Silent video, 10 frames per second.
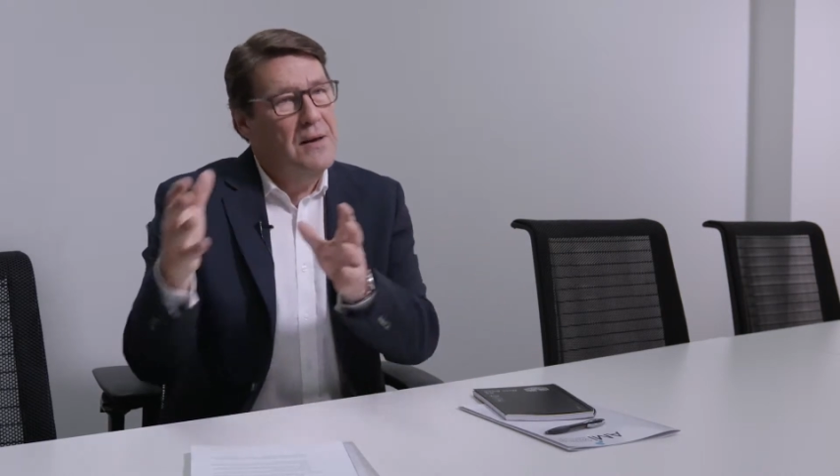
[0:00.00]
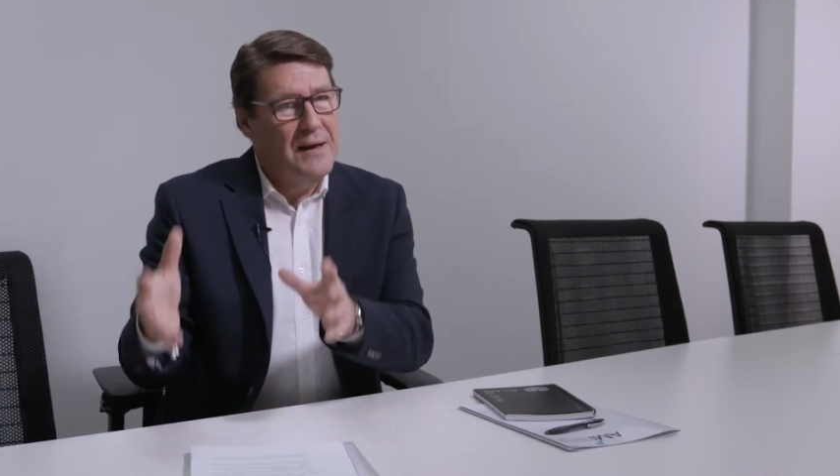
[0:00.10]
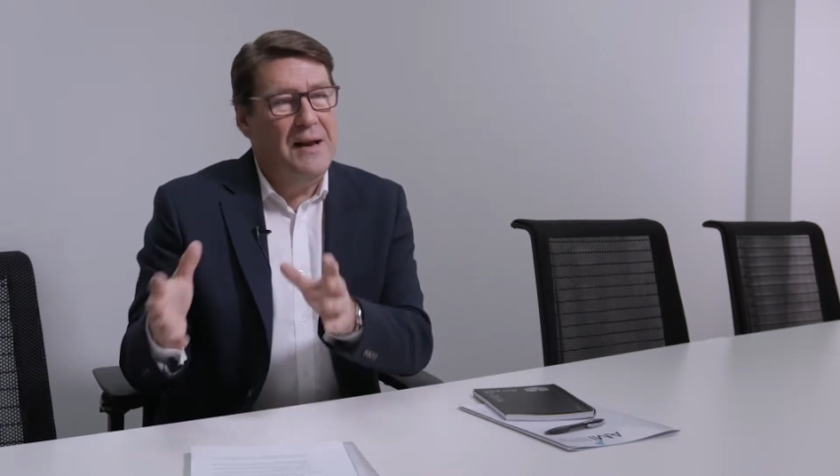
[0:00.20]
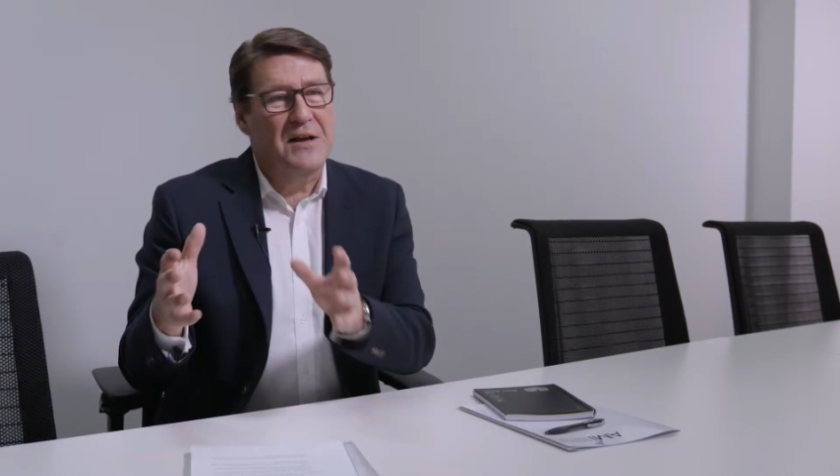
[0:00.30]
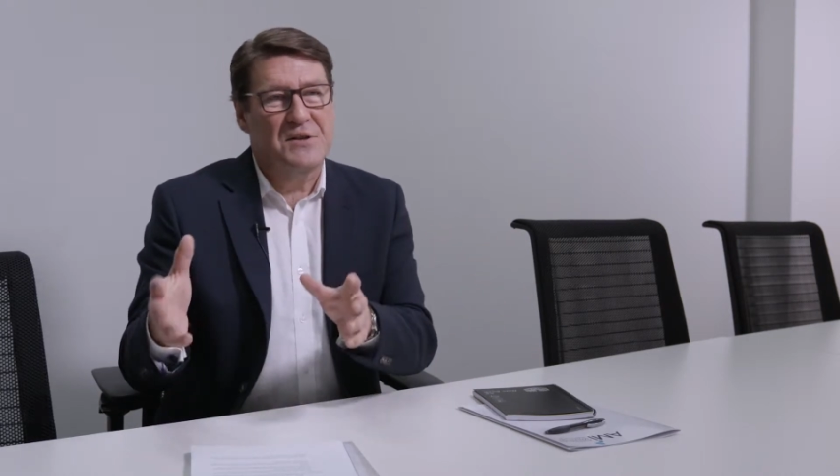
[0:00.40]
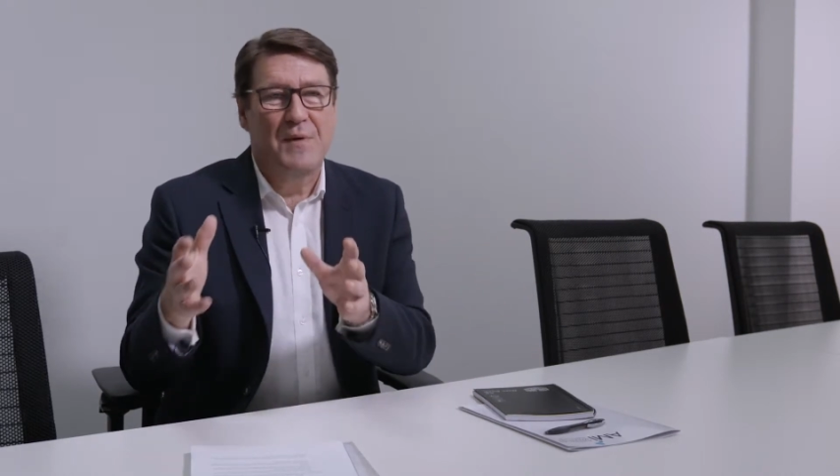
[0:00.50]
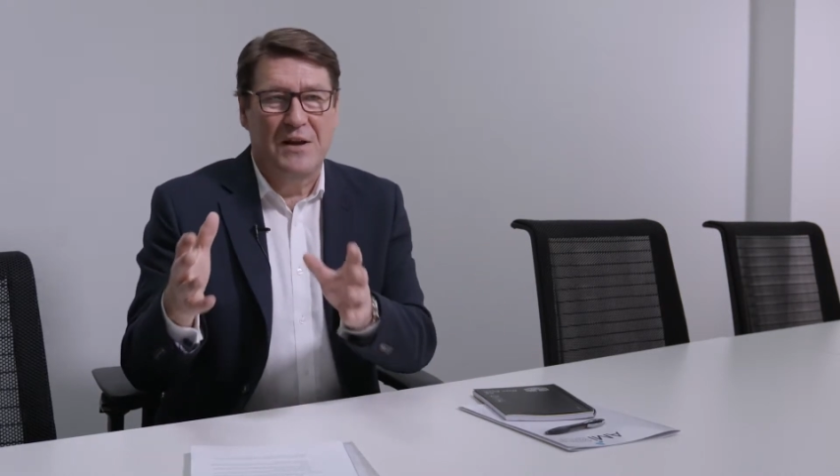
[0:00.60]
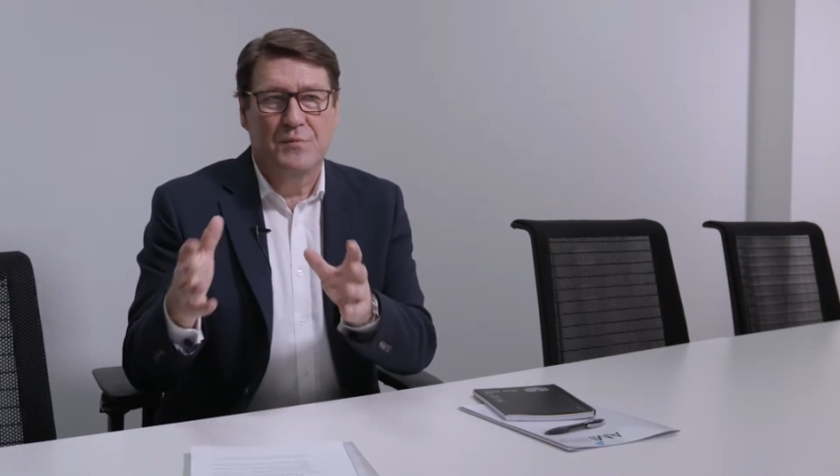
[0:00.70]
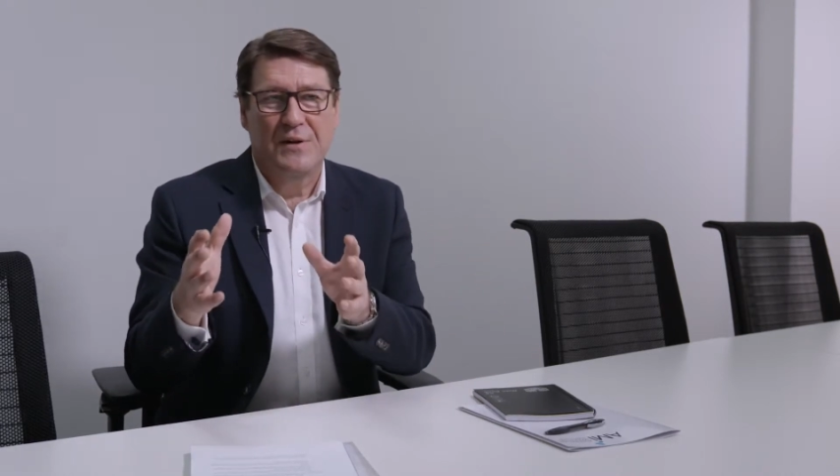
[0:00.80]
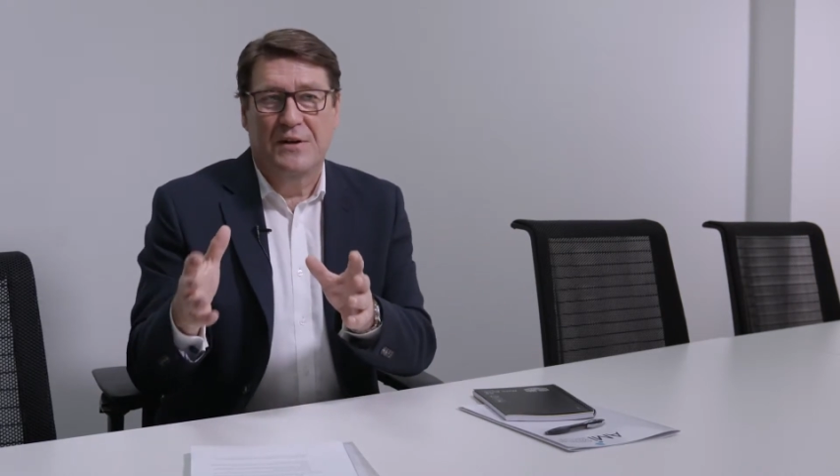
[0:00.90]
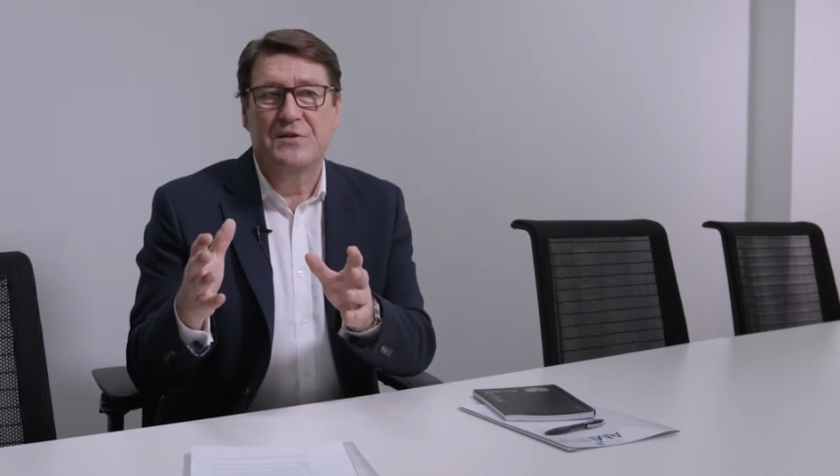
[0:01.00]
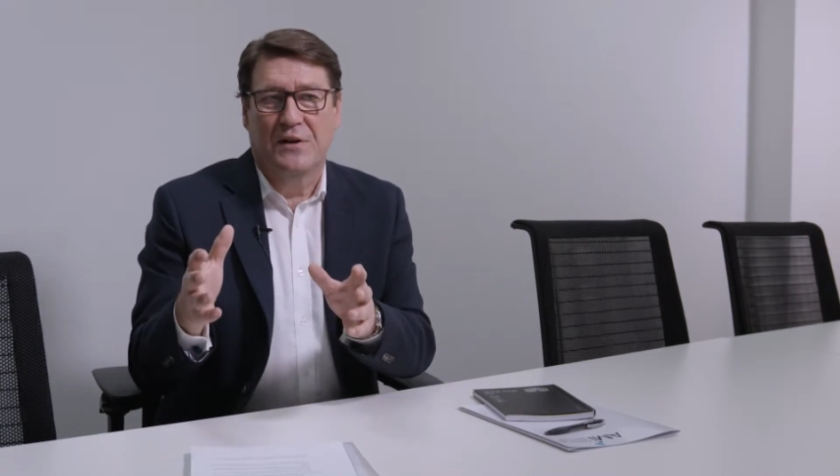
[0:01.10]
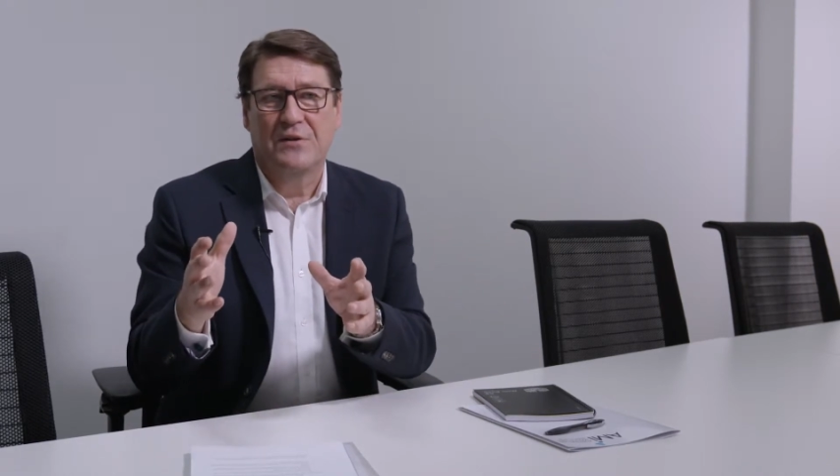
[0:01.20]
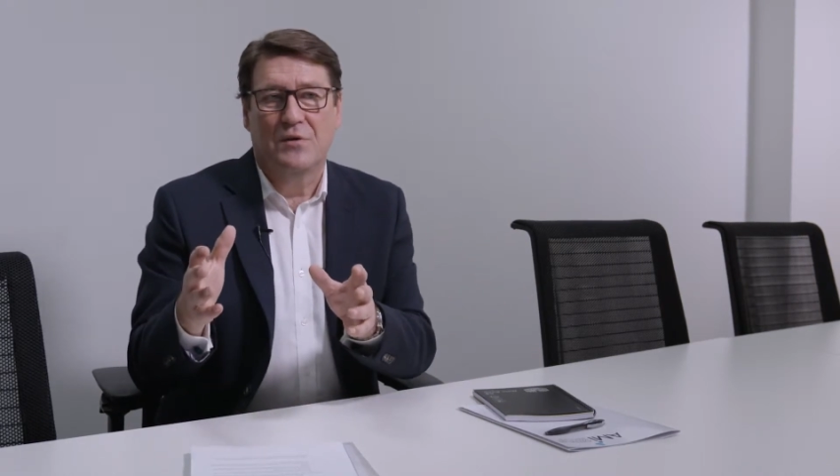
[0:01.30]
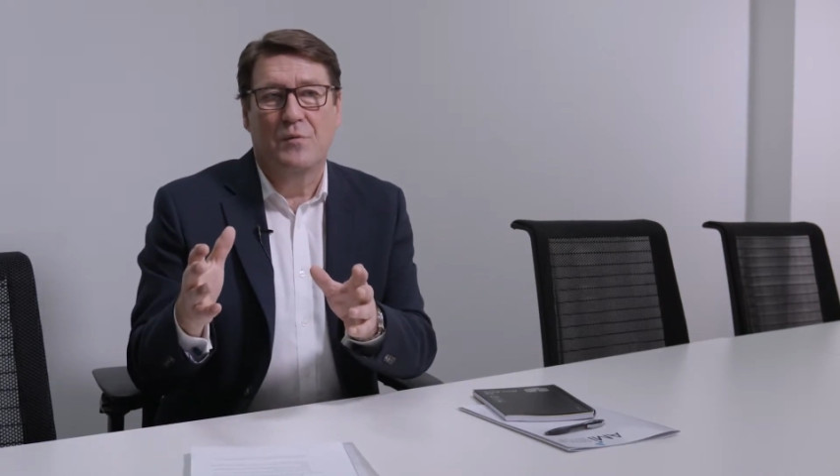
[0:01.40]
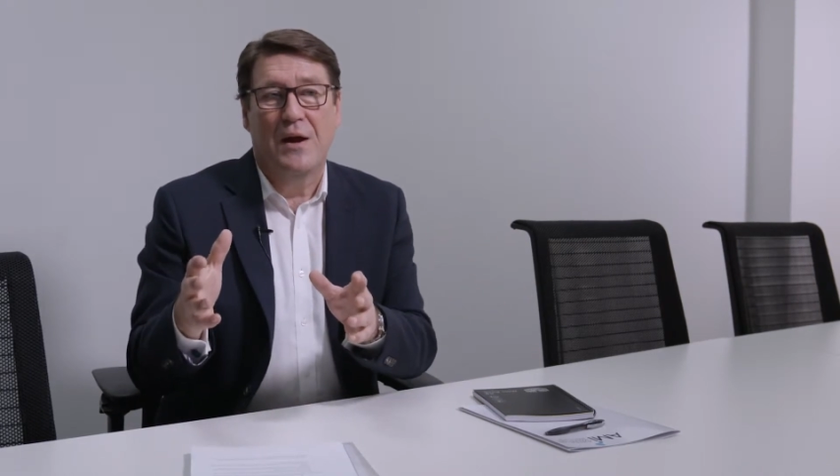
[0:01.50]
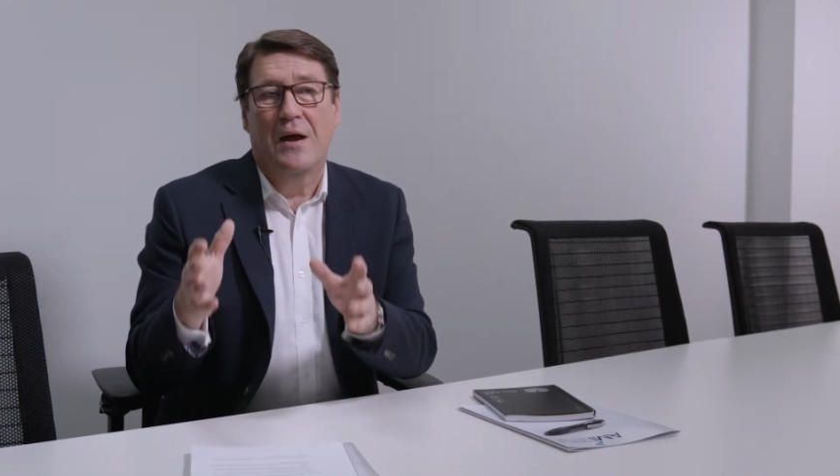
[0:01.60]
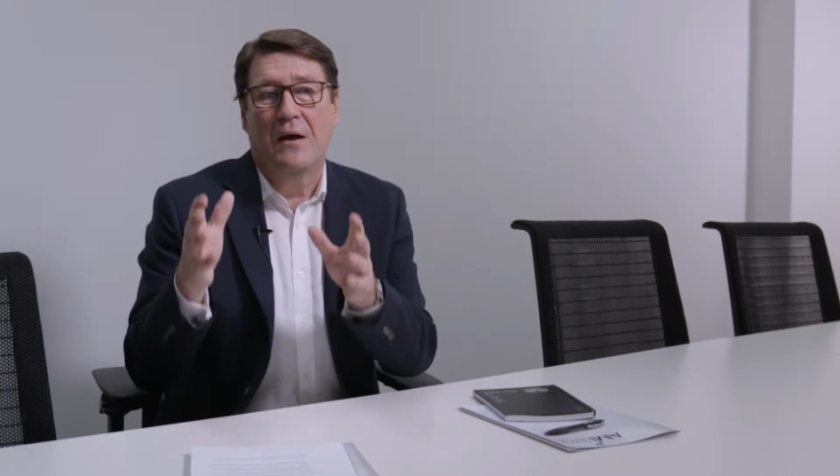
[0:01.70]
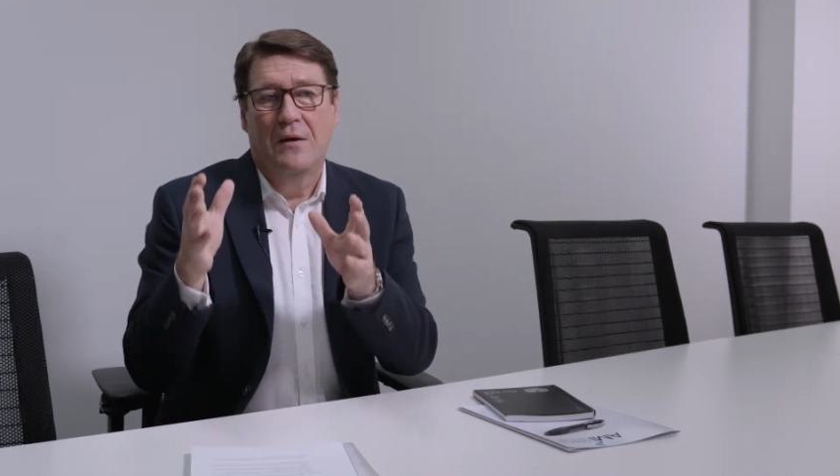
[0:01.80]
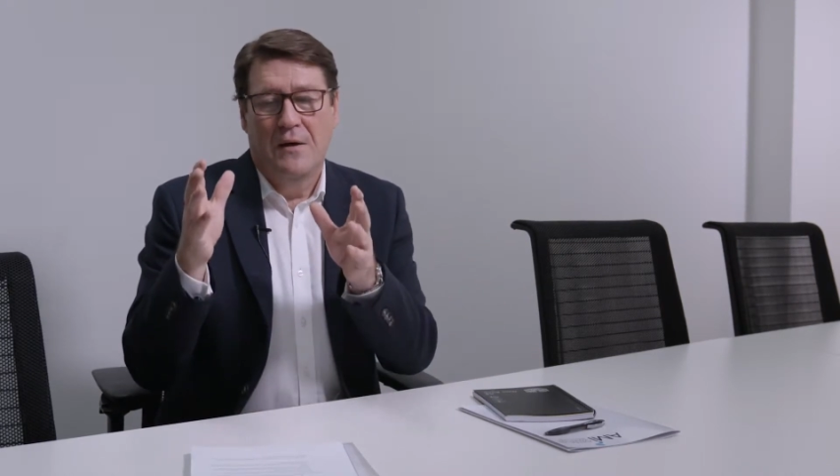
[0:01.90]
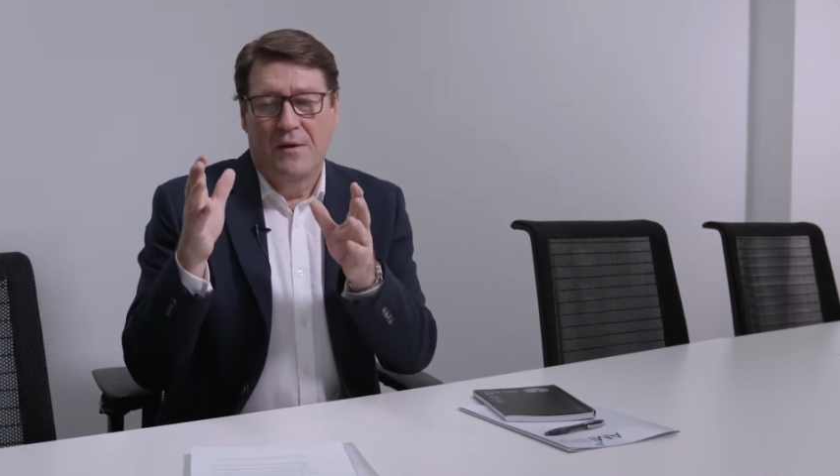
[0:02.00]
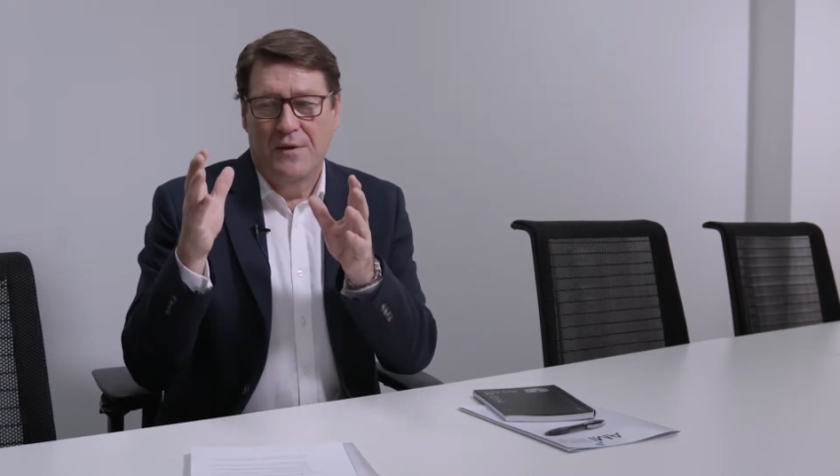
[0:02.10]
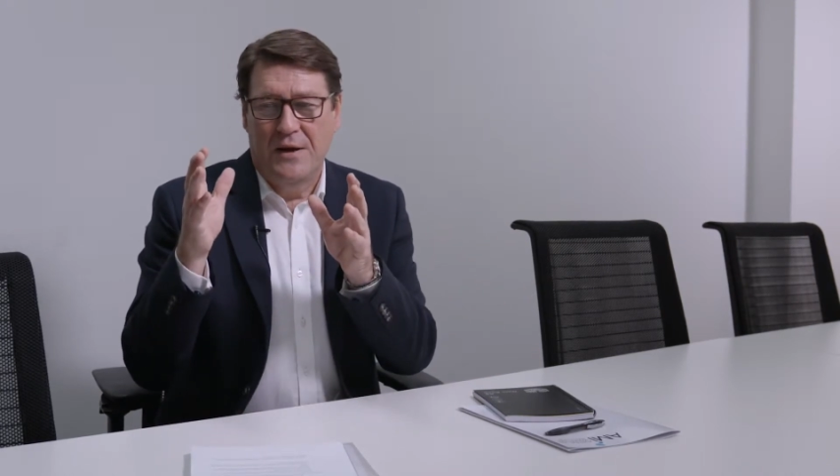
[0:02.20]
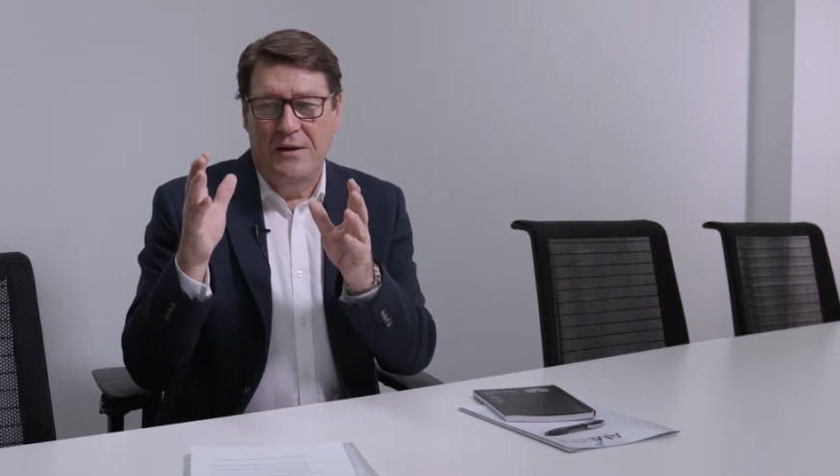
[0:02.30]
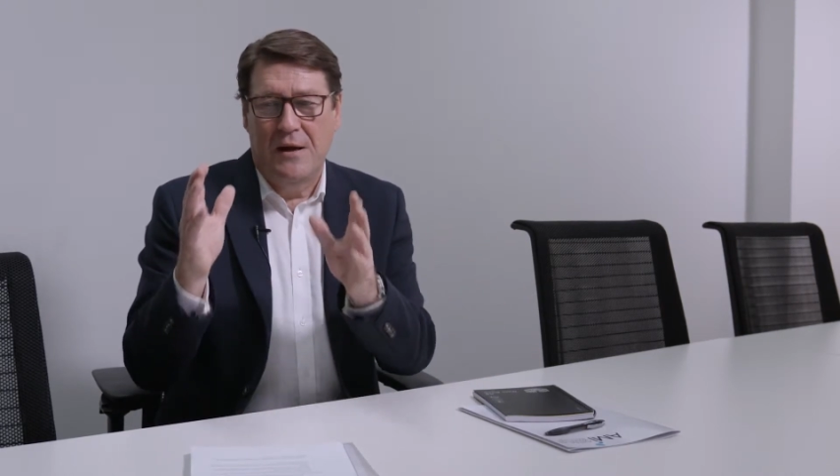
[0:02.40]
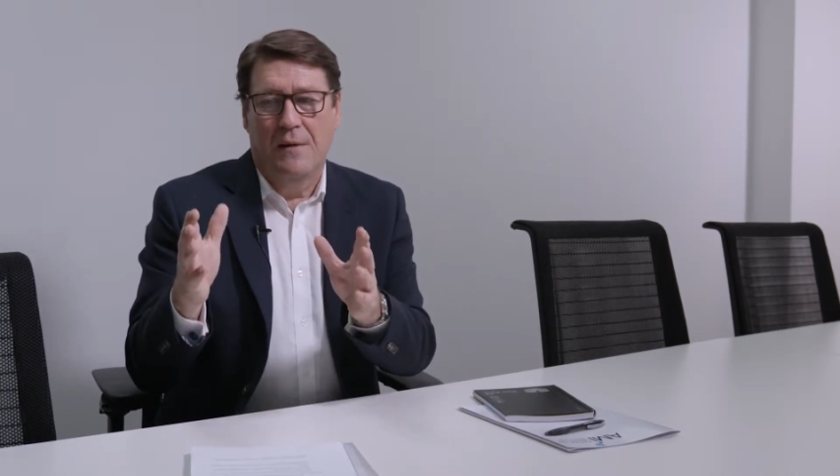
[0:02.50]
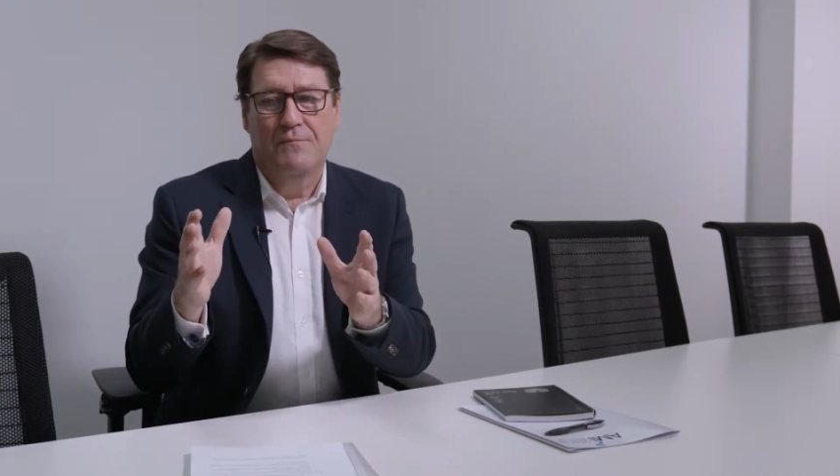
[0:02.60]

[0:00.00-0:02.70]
In our space, we need to get to where the